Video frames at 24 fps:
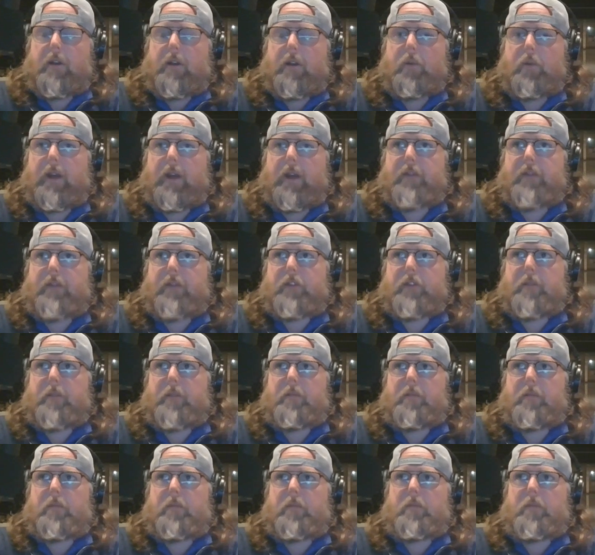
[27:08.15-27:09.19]
We have
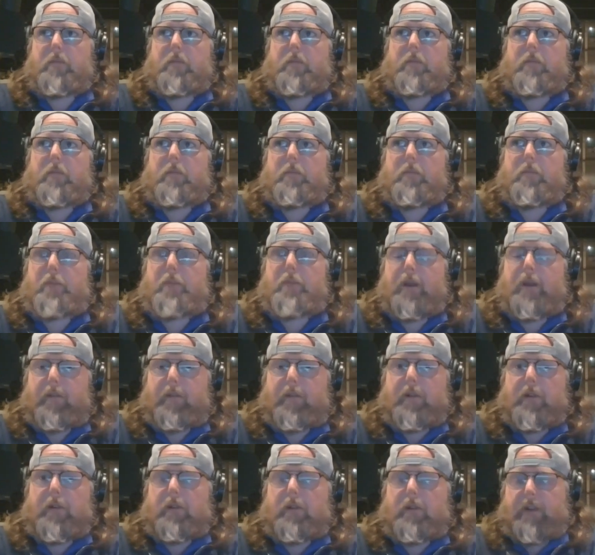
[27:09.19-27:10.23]
some
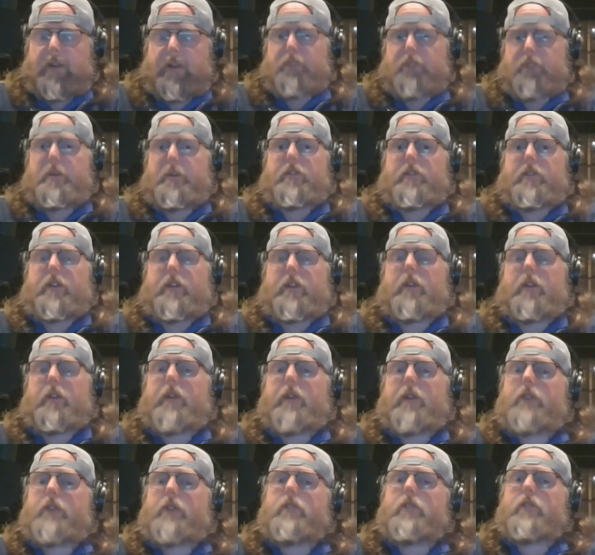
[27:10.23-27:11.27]
pivotal linchpin style
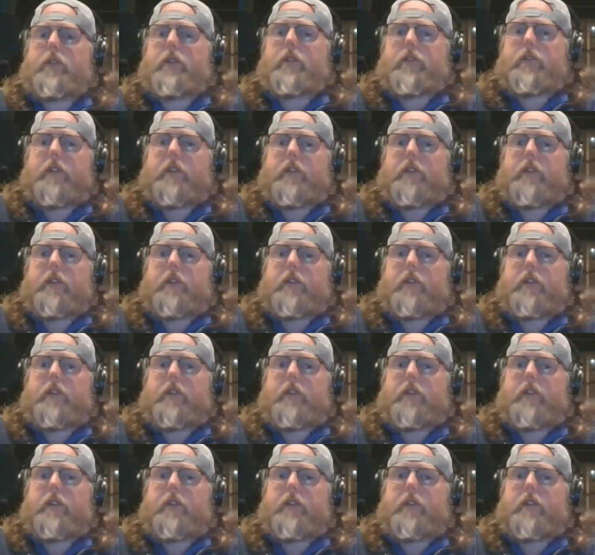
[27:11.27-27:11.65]
veterans